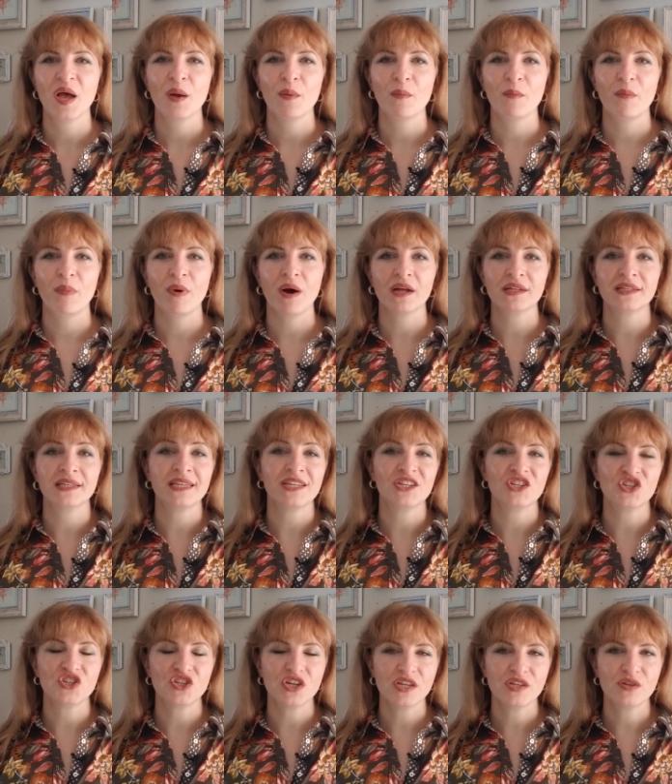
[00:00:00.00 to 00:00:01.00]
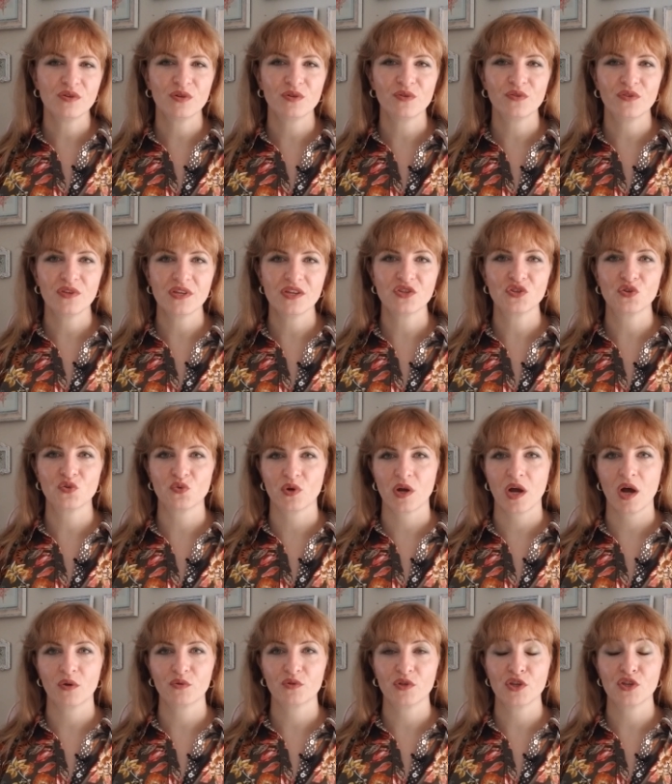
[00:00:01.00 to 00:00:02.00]
But in general, this
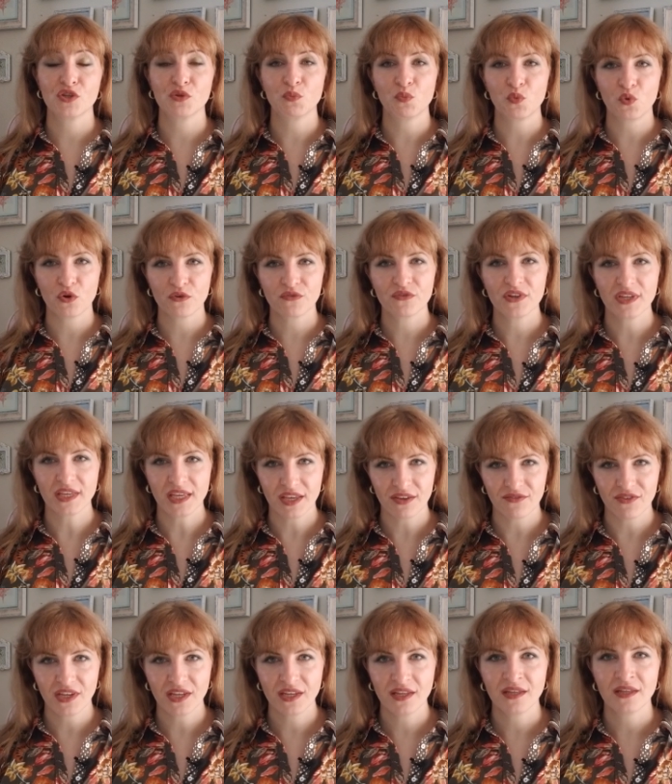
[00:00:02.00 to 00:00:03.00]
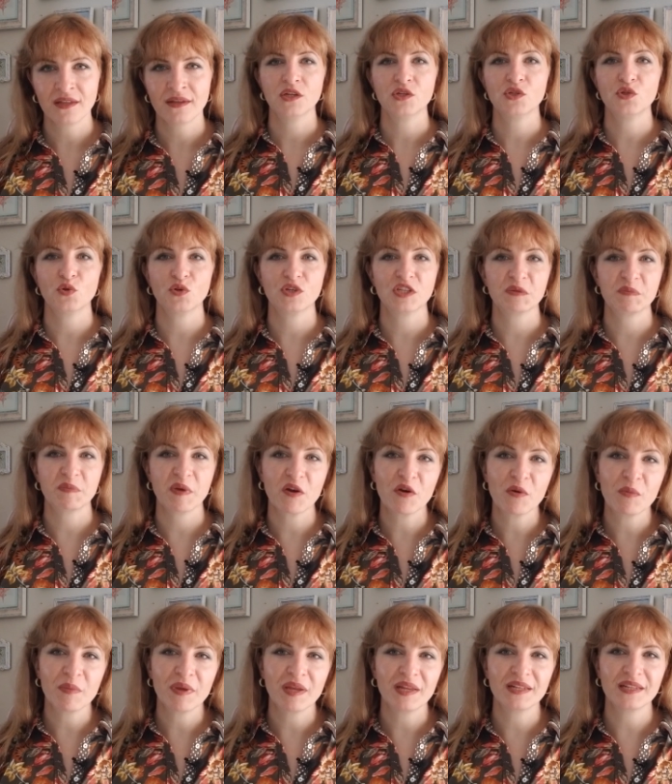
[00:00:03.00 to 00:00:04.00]
route is more forgiving to
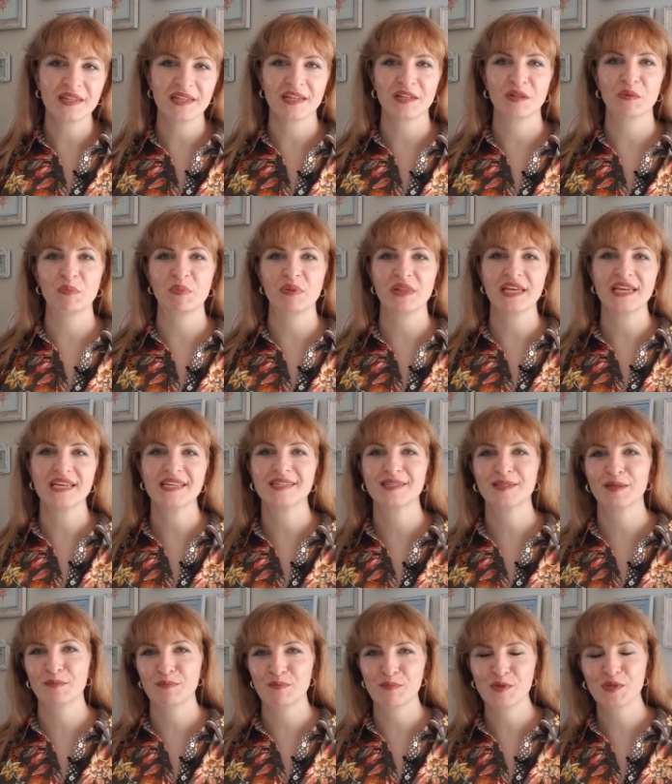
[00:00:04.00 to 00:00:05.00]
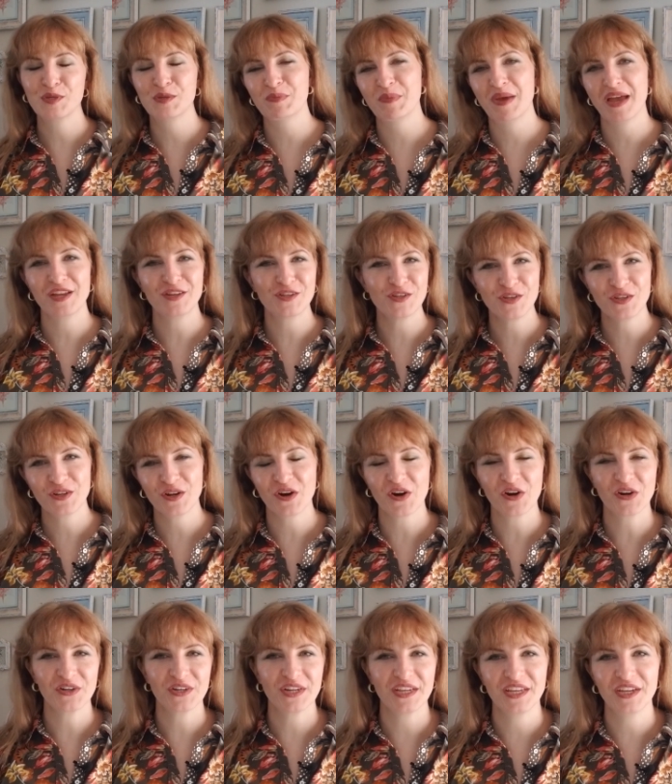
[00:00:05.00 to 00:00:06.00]
experiment and place some mismatching
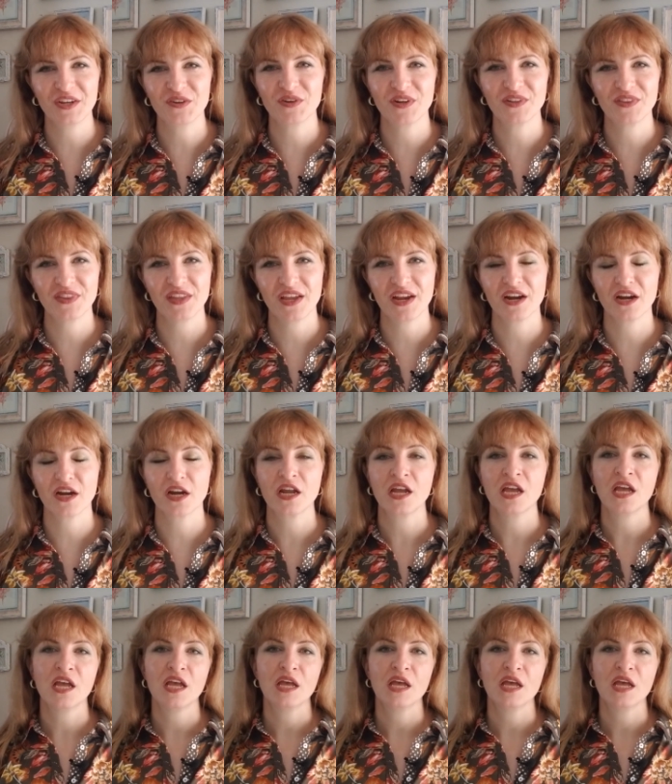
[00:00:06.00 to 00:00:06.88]
art here and there,